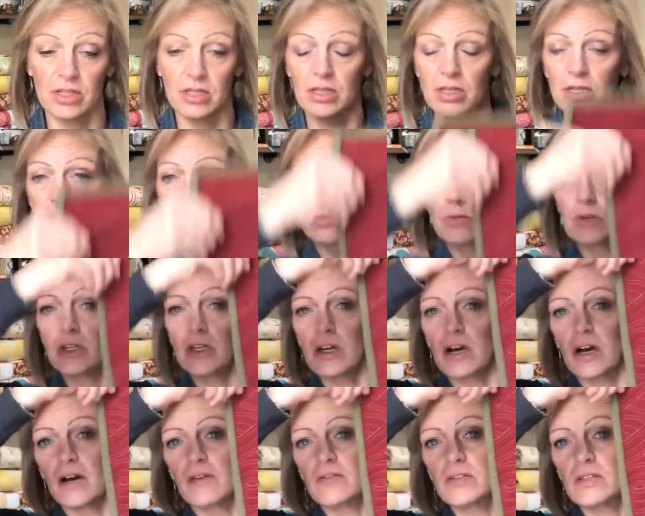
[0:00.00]
This one,
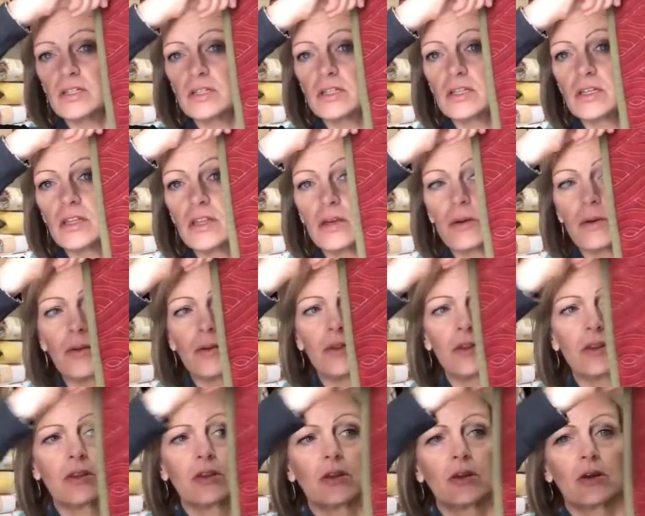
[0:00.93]
obviously the,
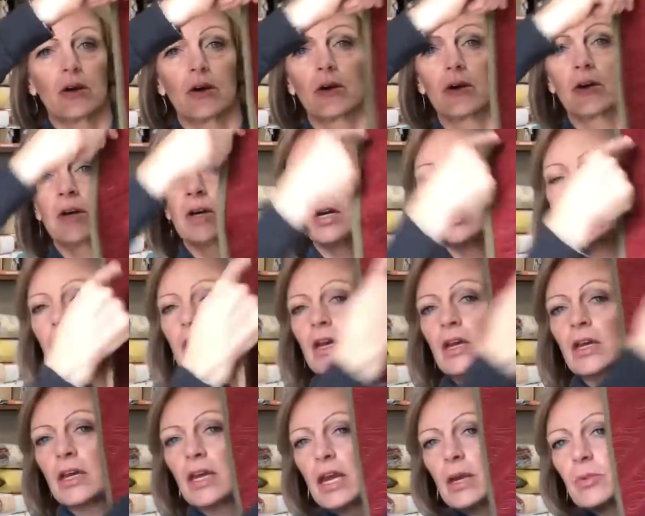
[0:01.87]
the
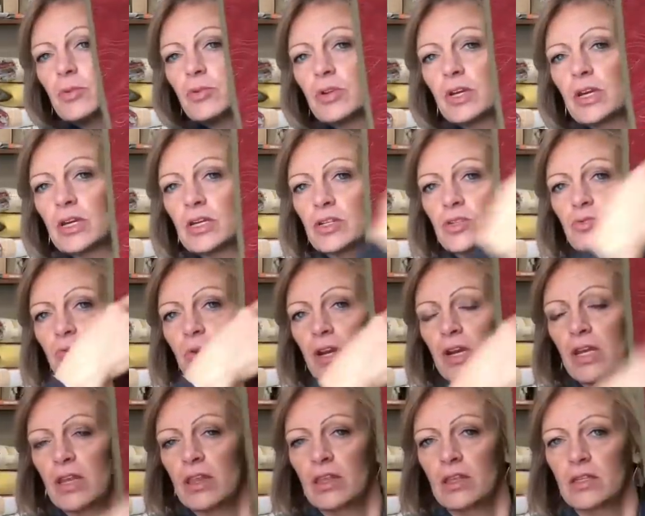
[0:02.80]
cable knit is
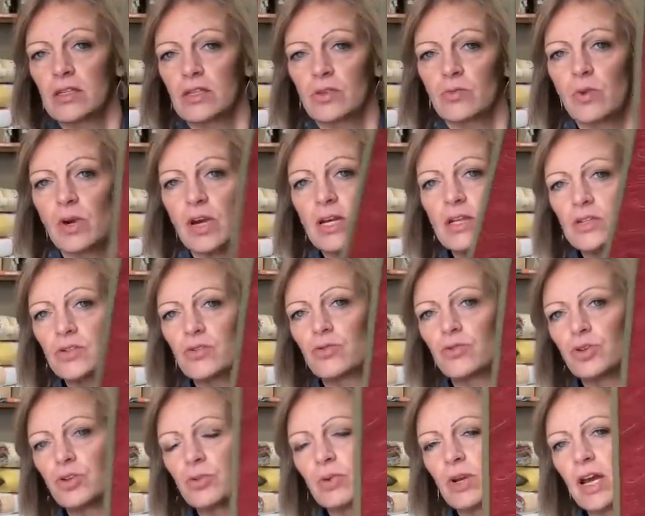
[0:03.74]
running this way, so
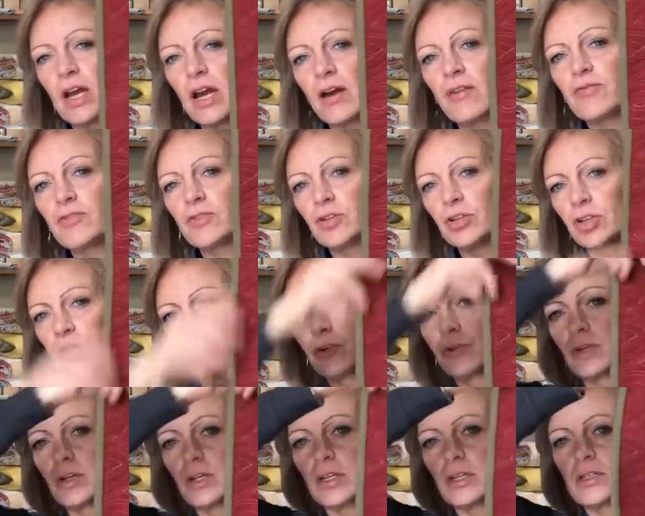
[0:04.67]
you would have to
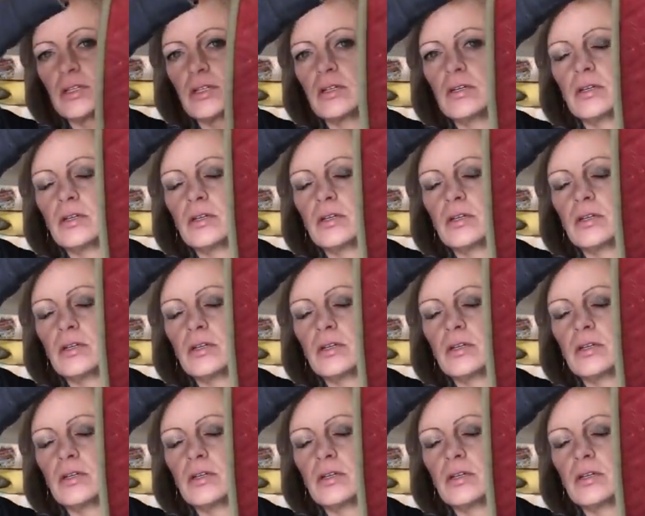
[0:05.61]
load it